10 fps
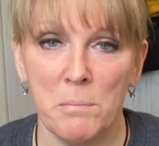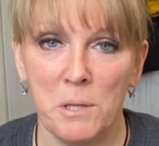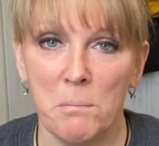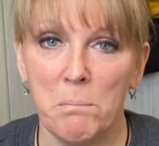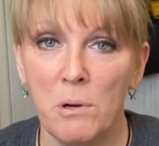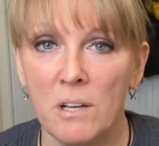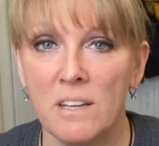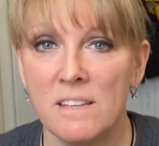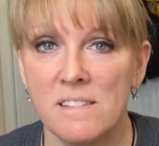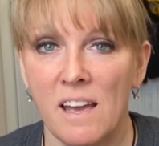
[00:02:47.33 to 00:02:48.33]
but the book
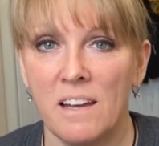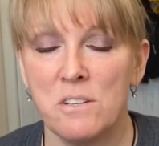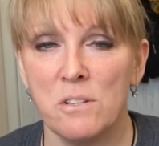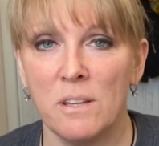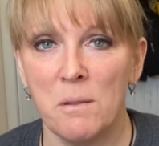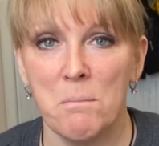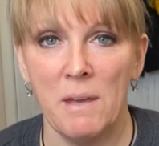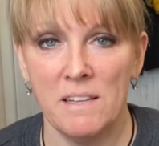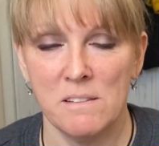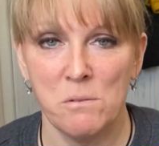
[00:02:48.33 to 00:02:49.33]
is actually the
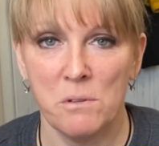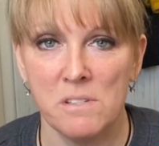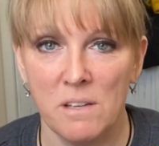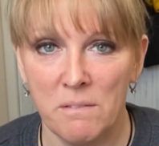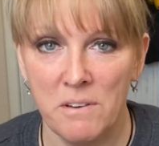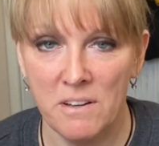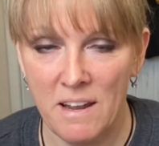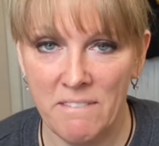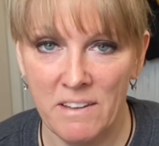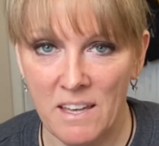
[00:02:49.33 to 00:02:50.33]
main source of your
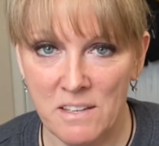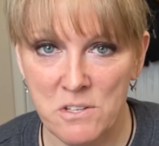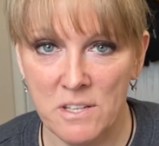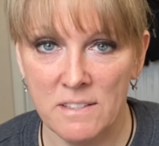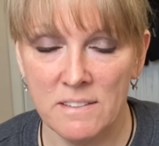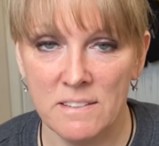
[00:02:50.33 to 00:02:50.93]
navigation.